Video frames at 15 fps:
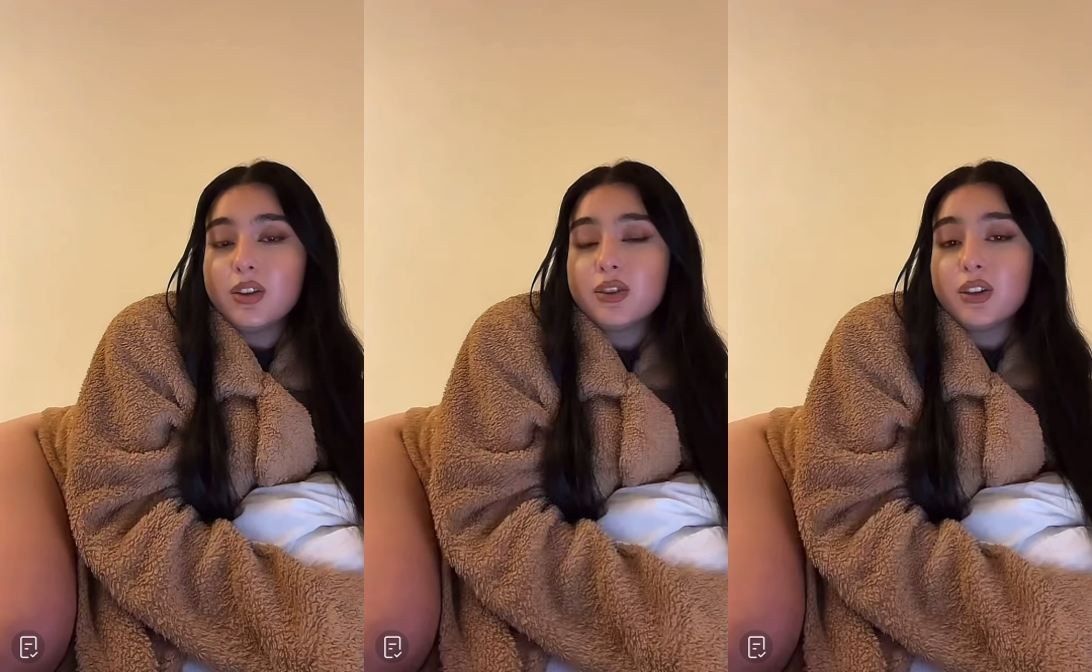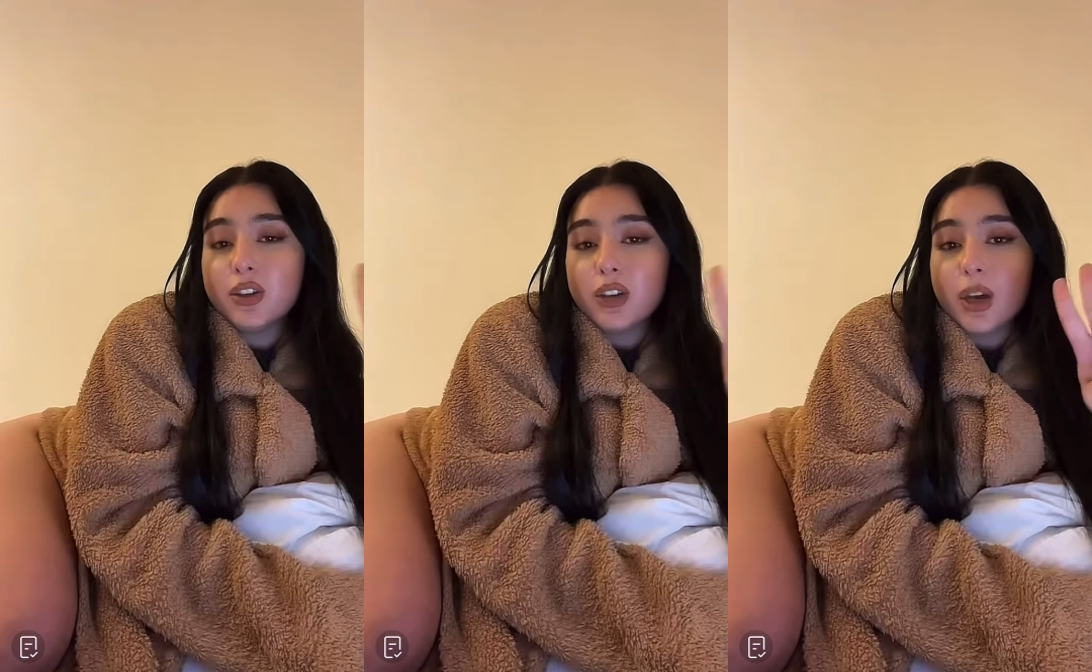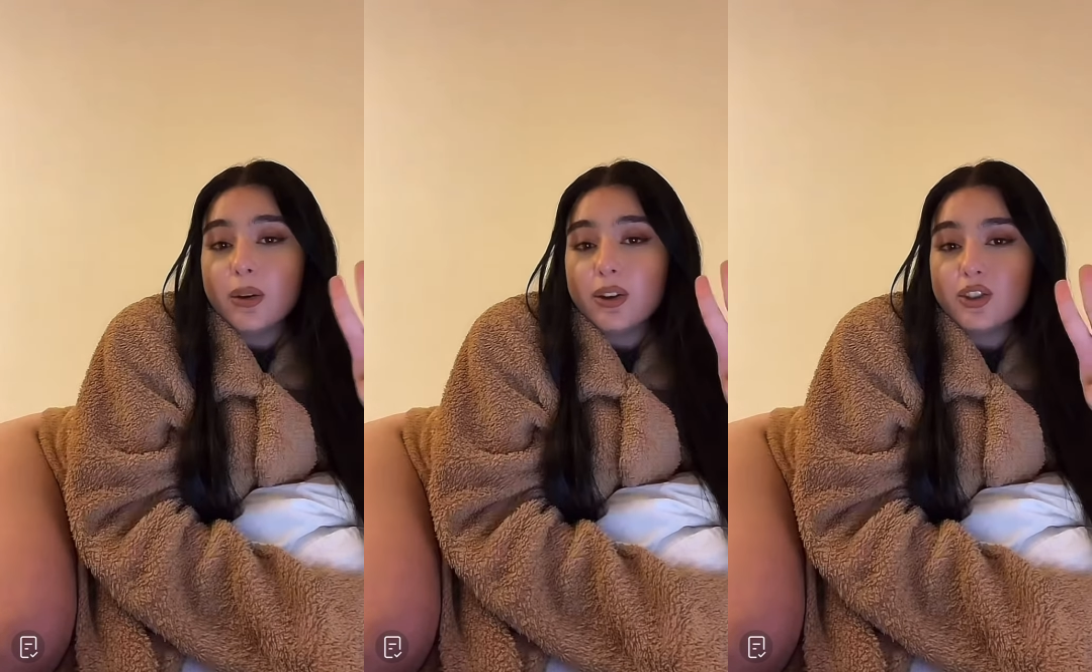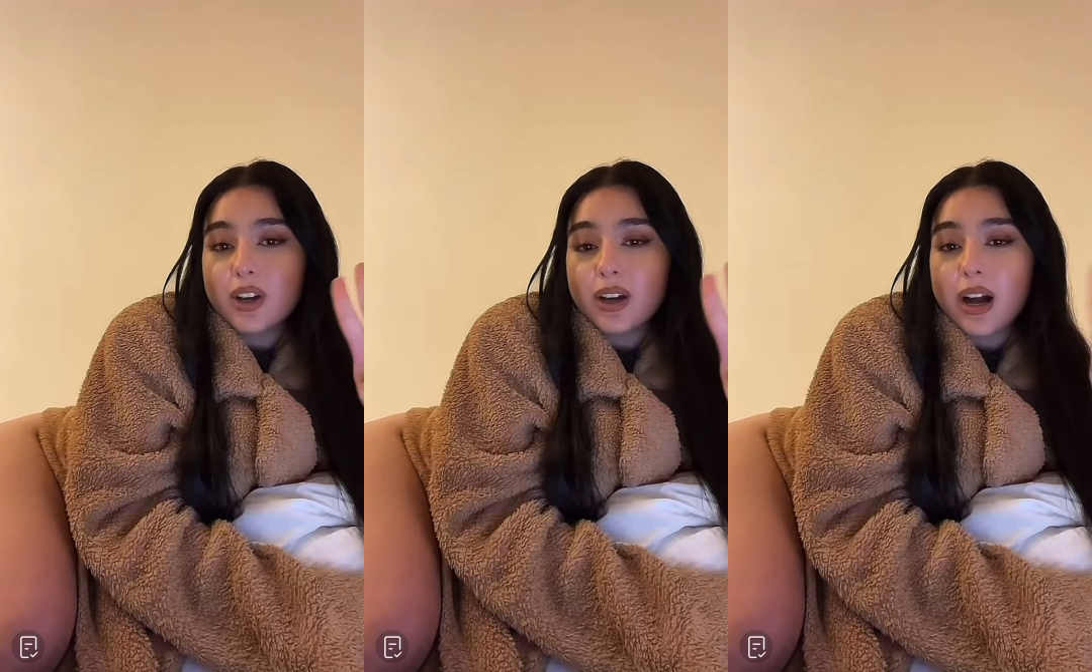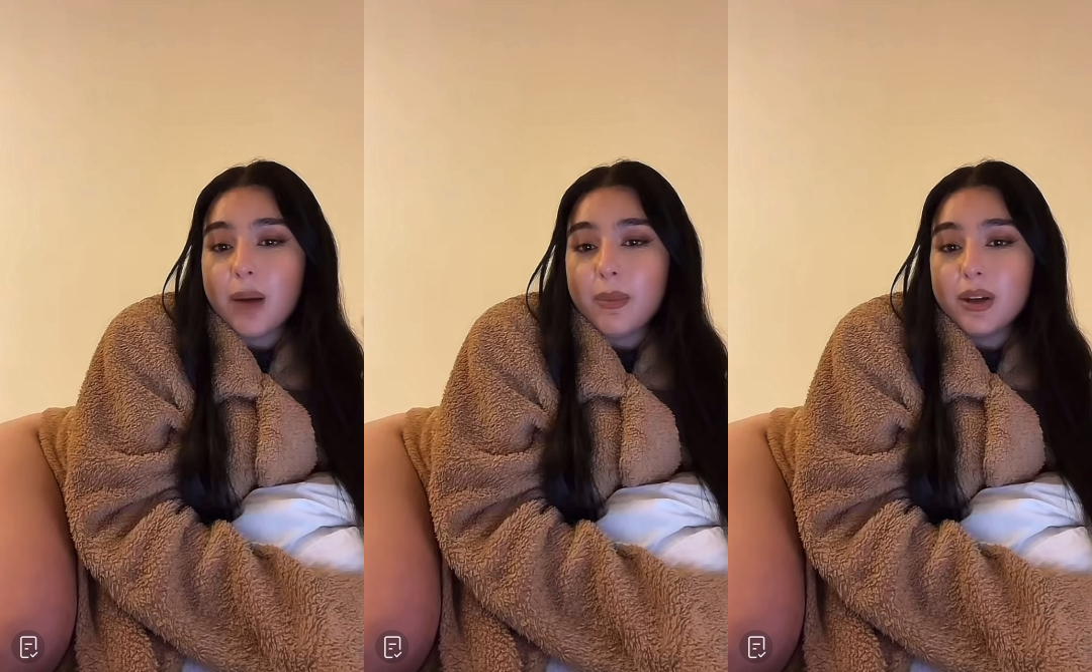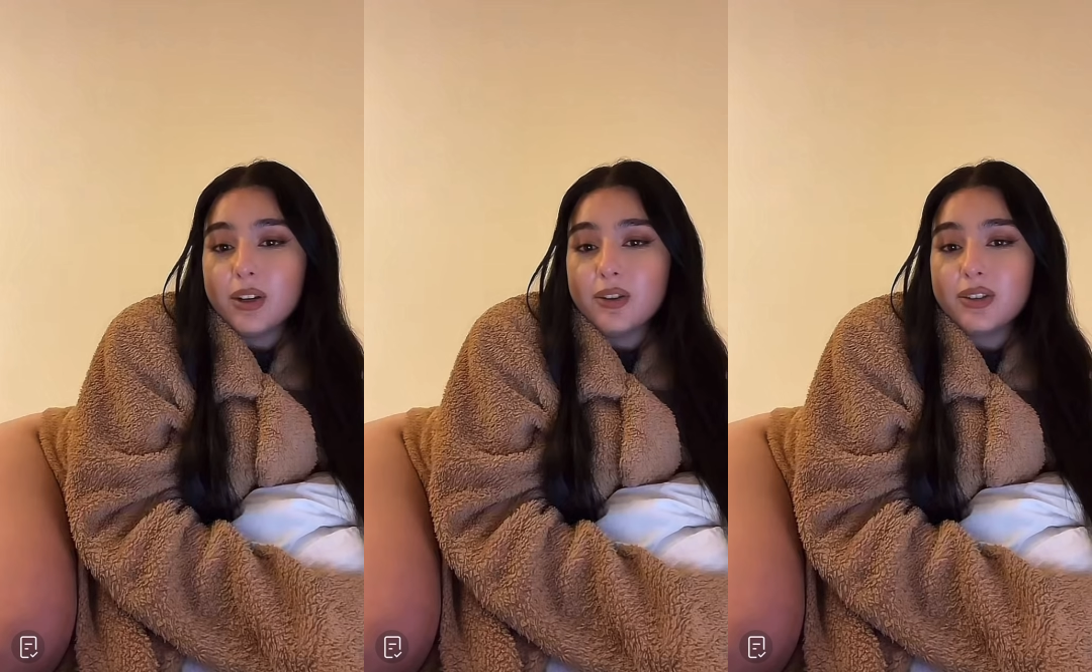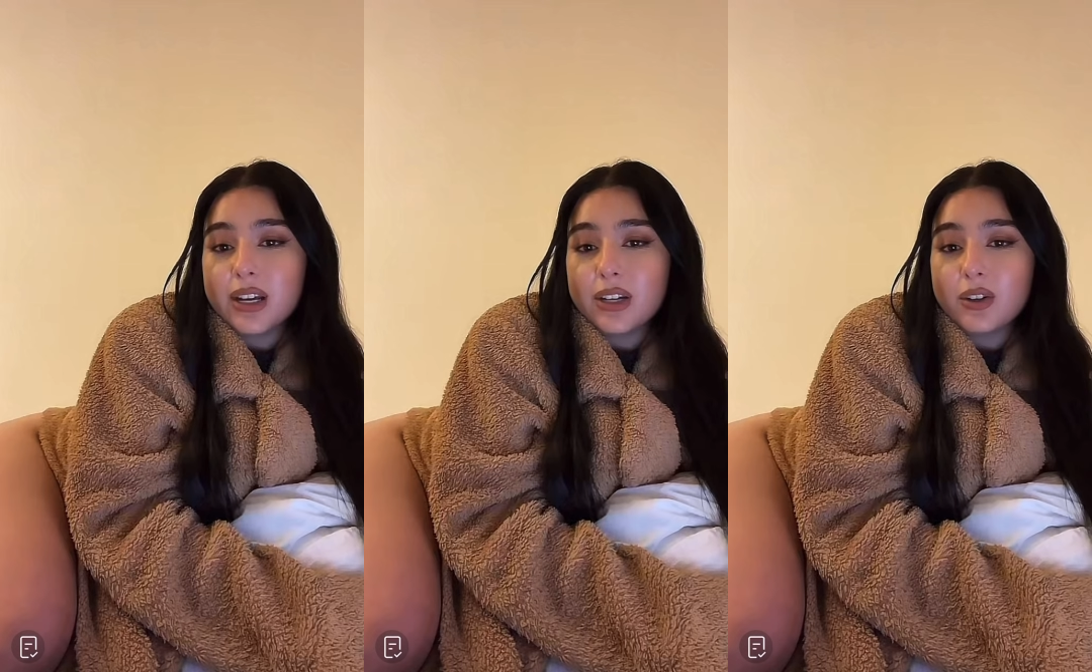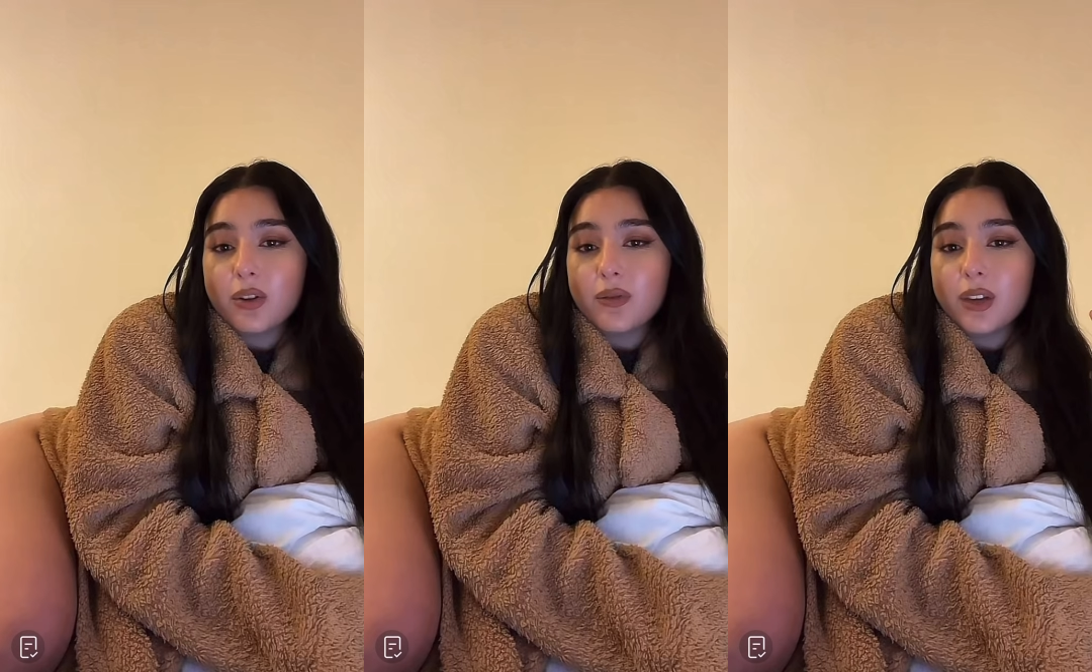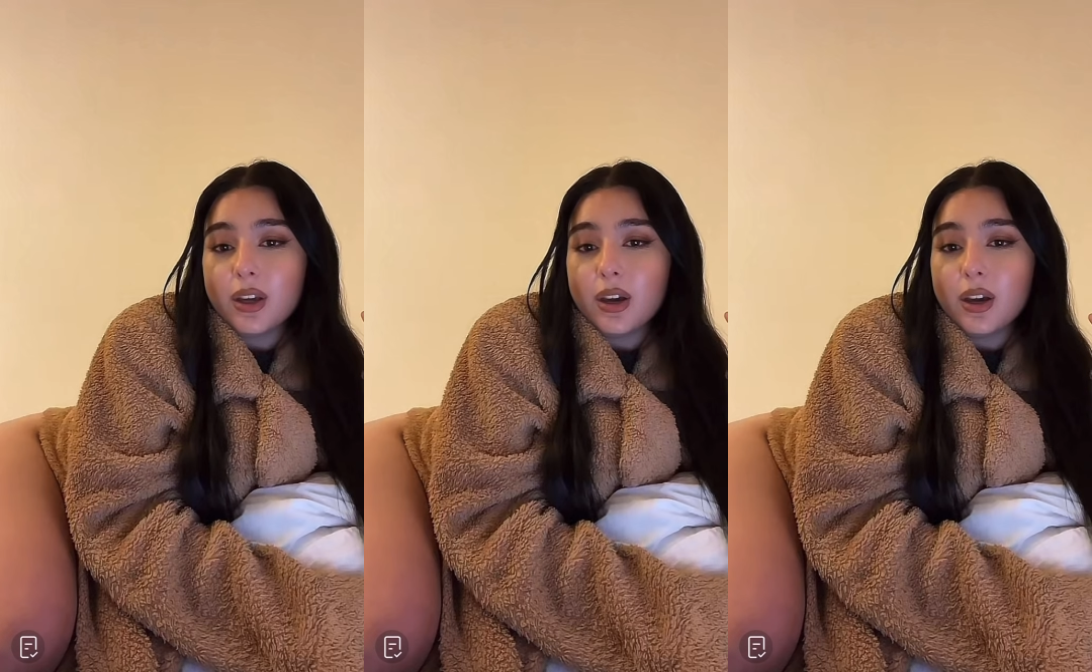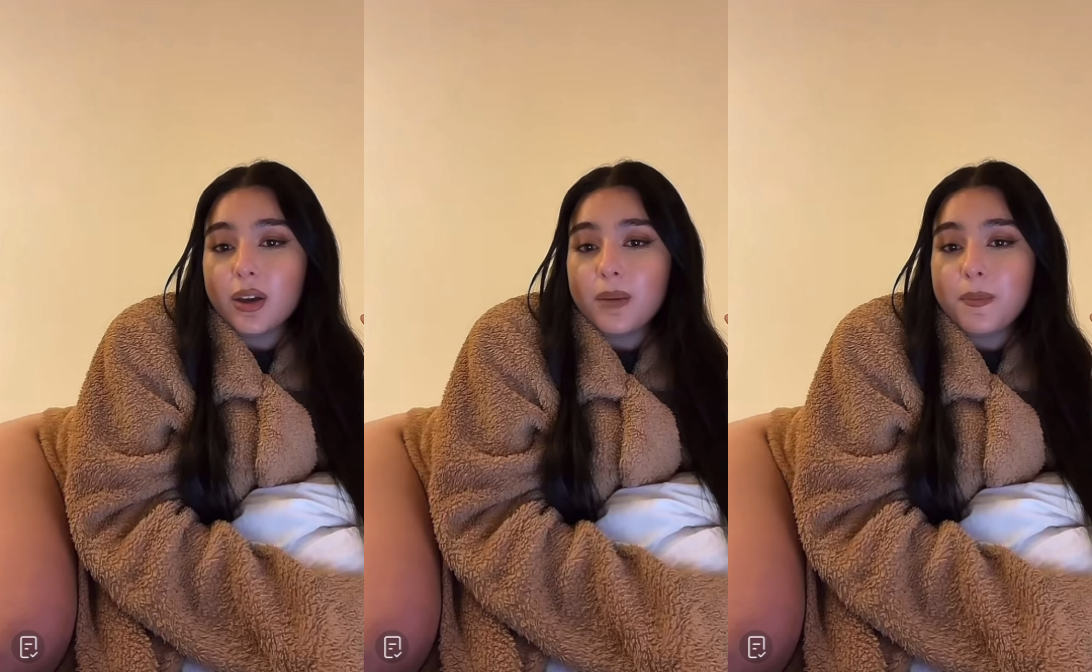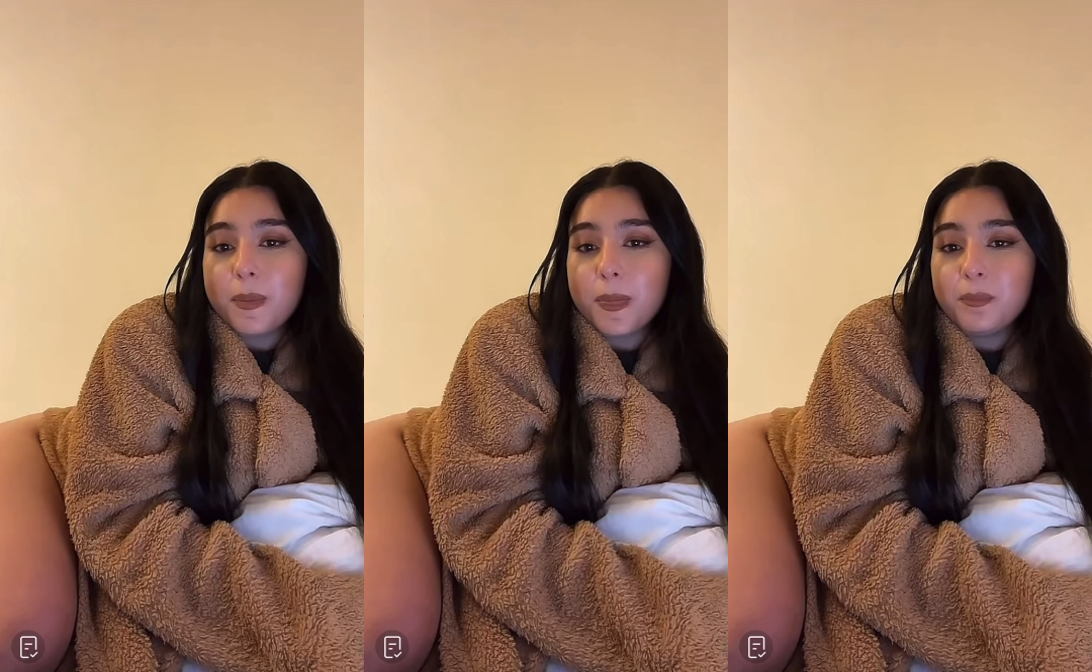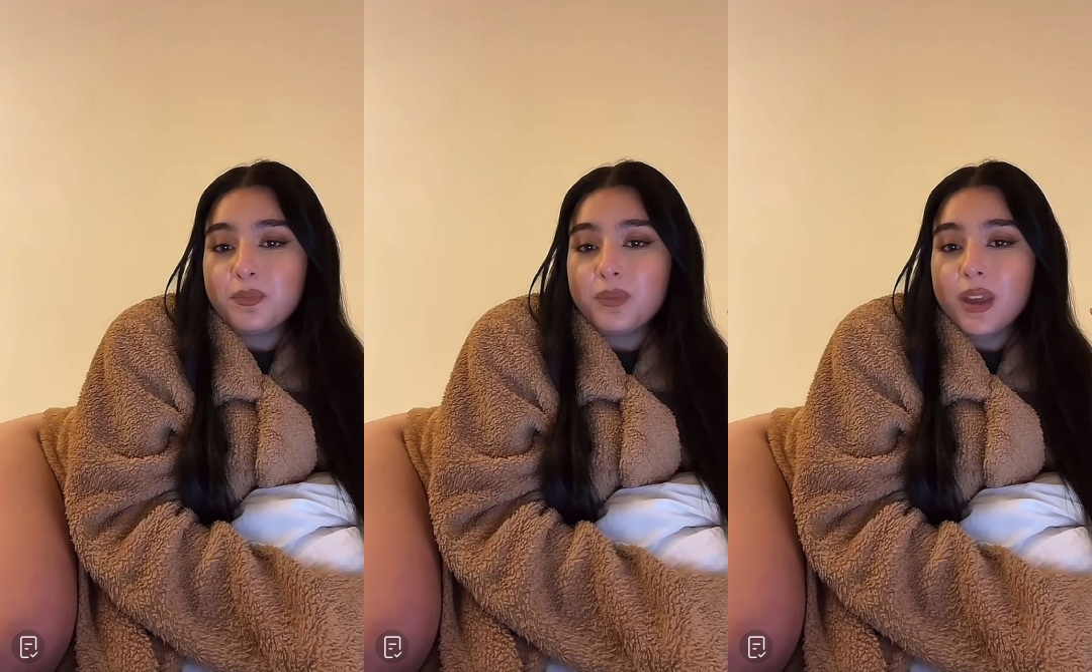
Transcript: so go and check out my new TikTok video.